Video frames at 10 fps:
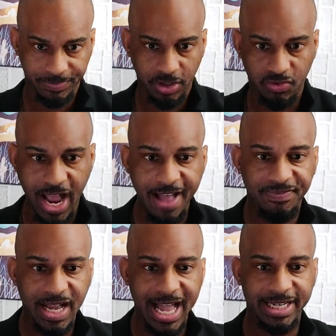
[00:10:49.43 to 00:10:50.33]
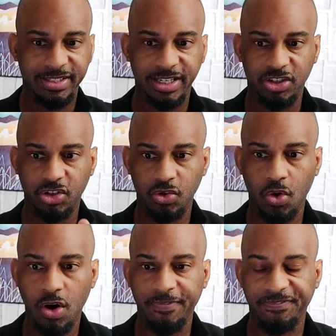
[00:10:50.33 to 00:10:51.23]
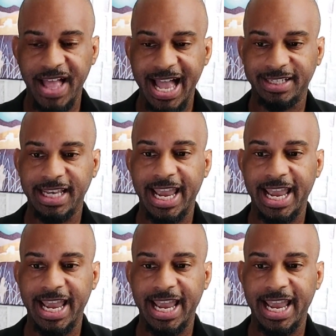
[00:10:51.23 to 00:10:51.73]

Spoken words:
The draft guidance is short on facts